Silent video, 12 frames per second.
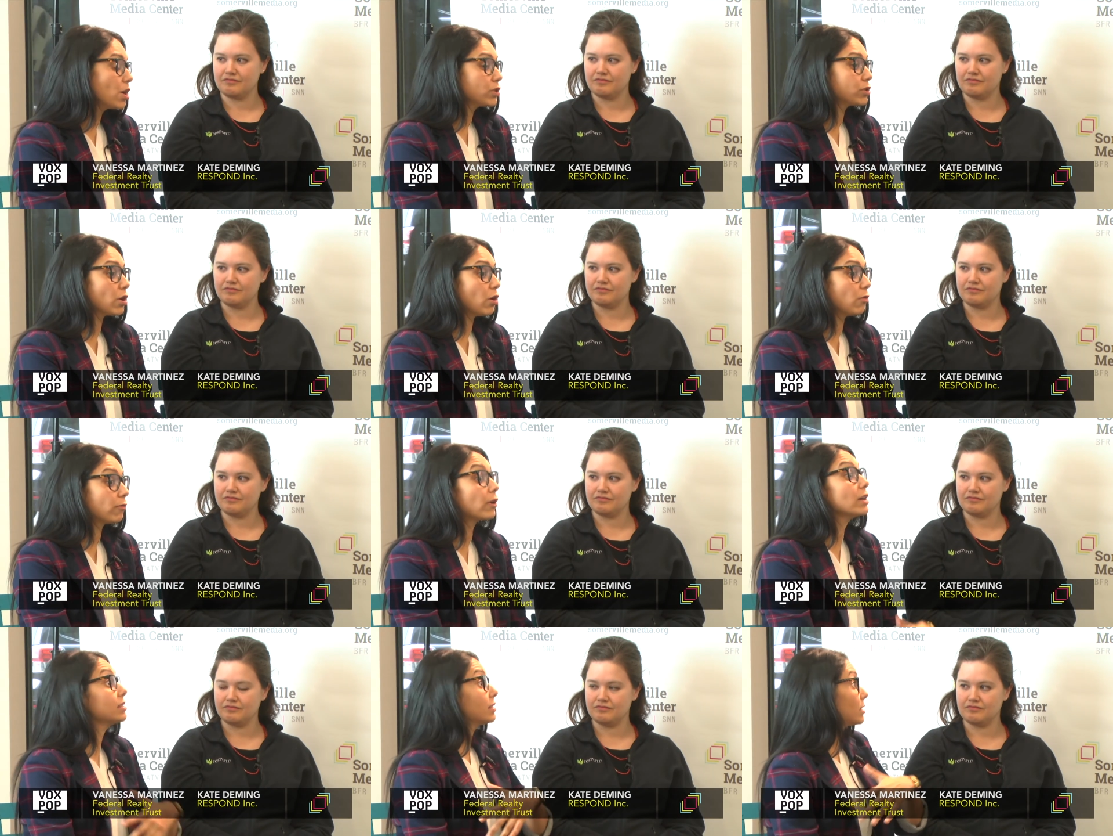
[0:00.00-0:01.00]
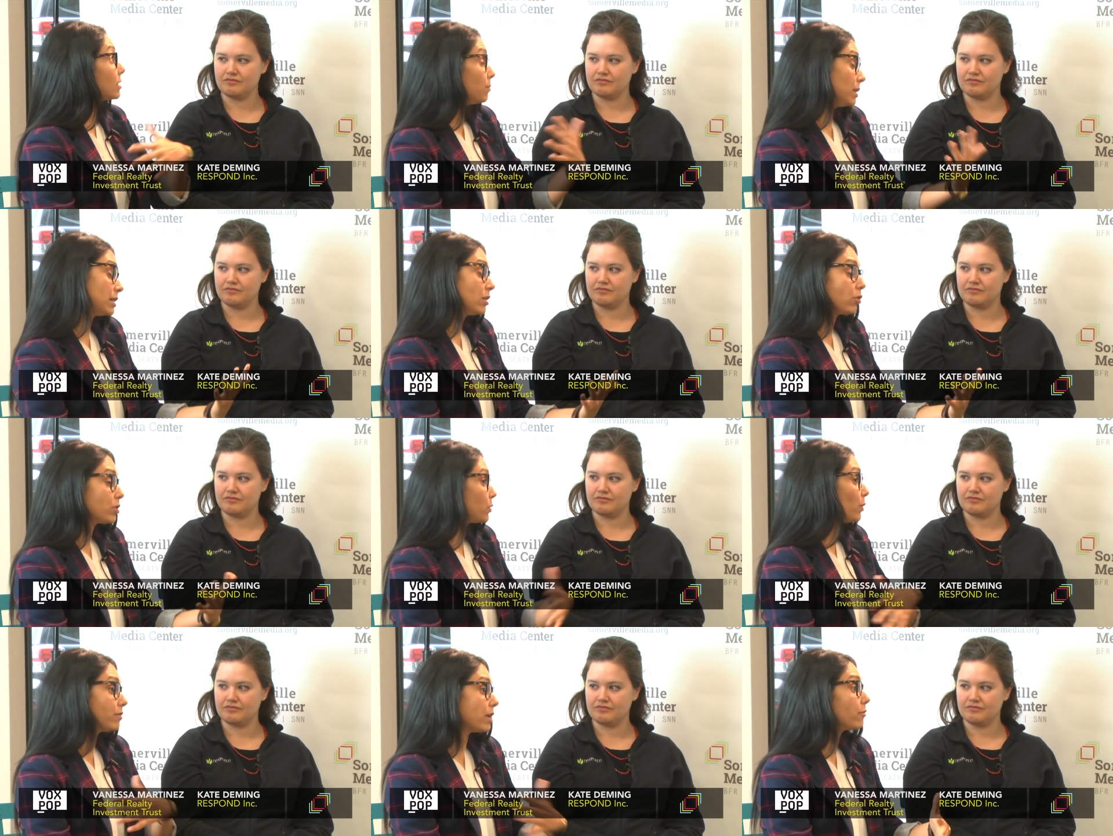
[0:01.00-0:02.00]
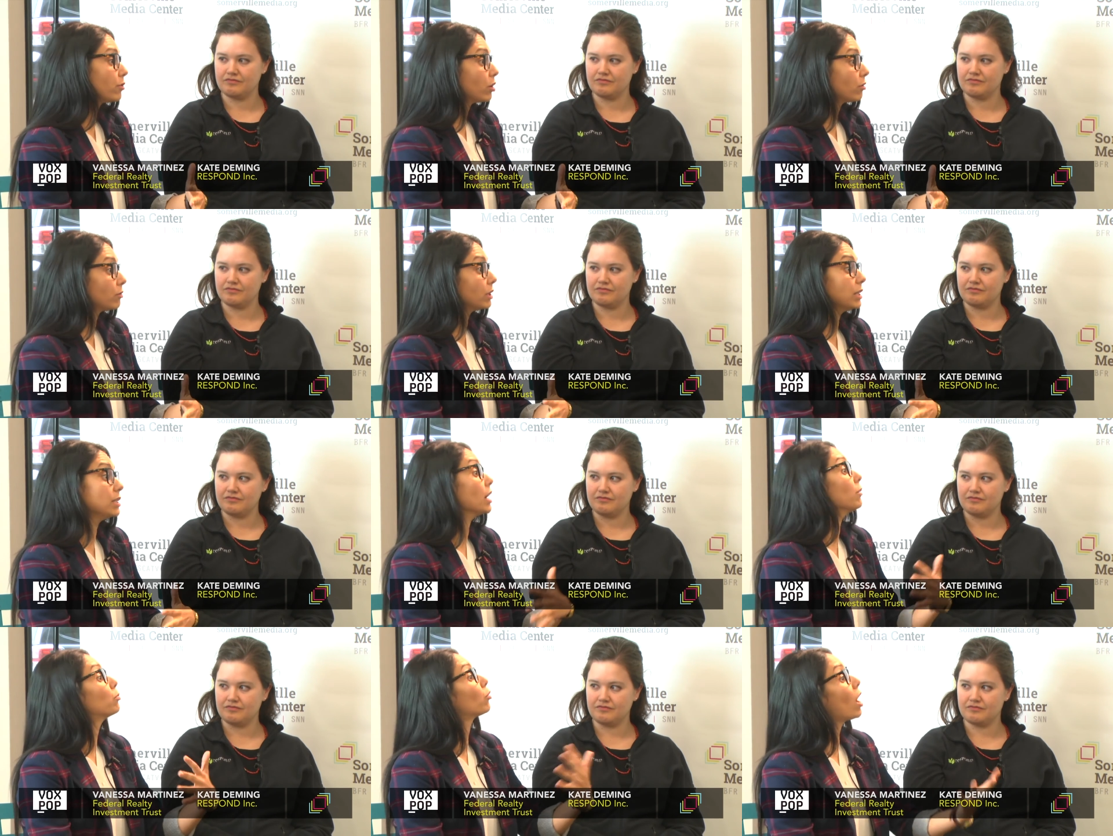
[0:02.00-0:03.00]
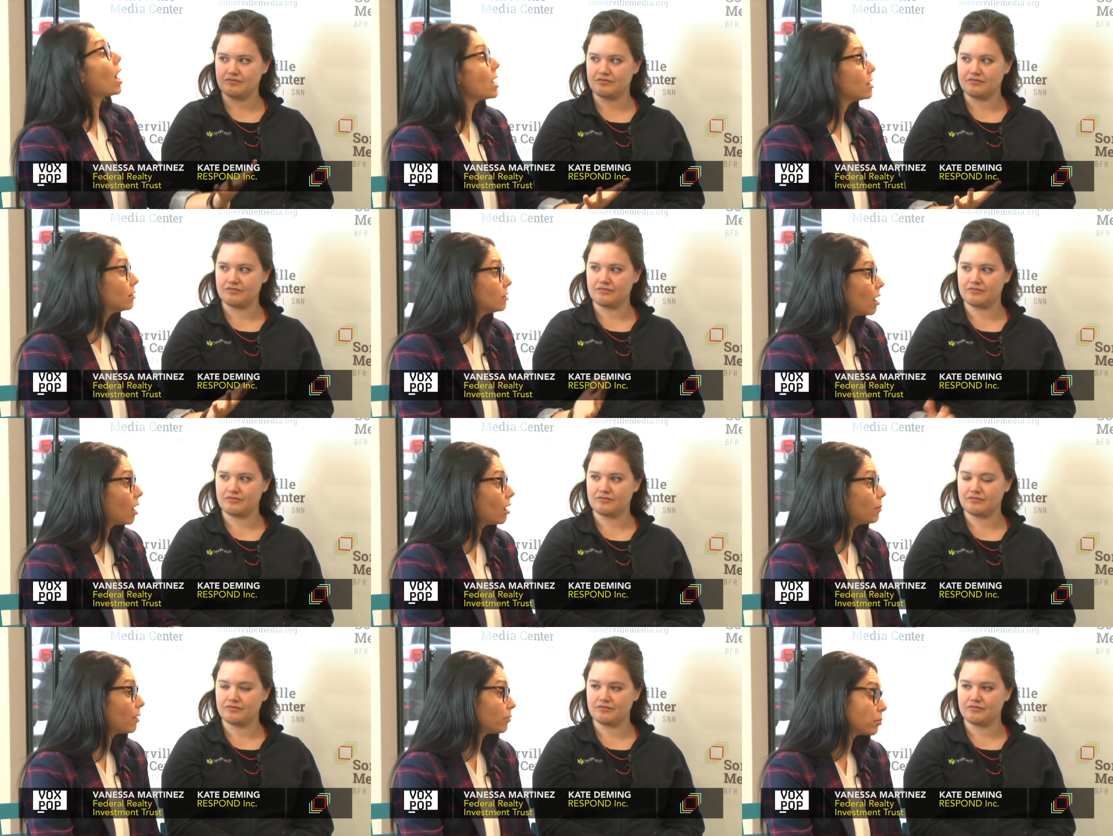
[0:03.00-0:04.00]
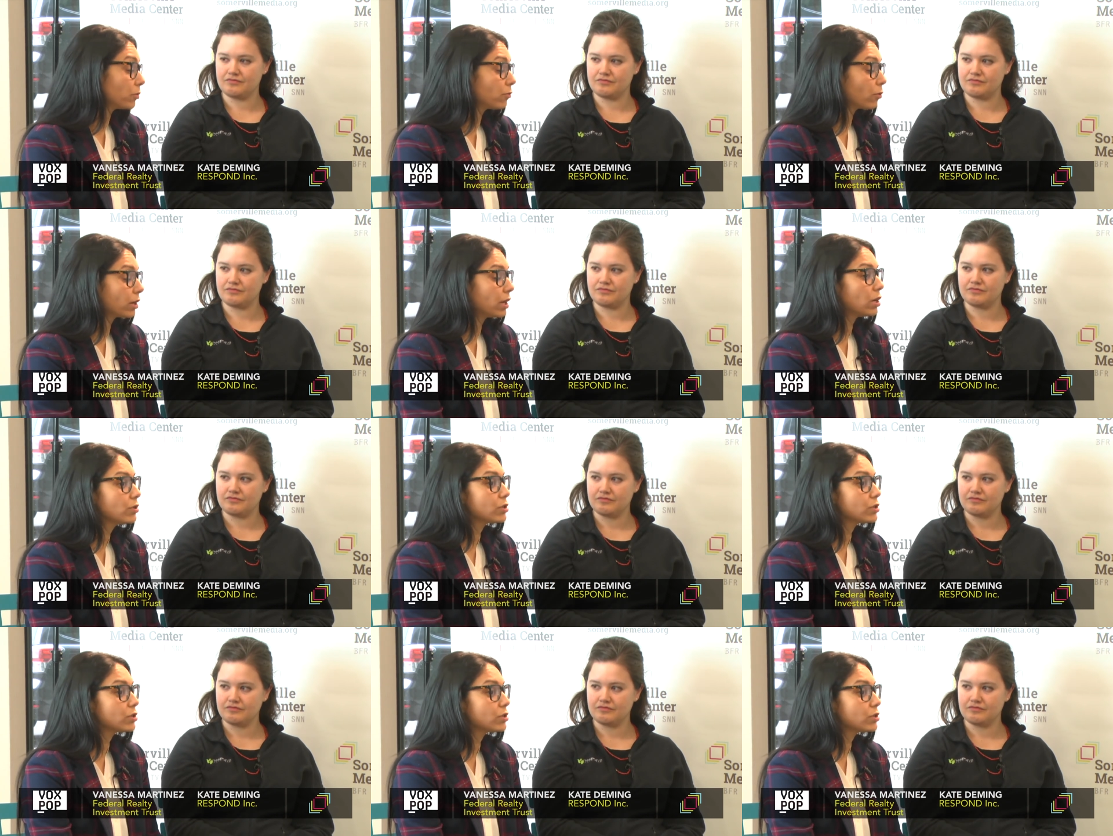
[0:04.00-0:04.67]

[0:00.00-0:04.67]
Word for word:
Speaker 1: So for us, this is a big deal because we've never really done Pride um, ever before here.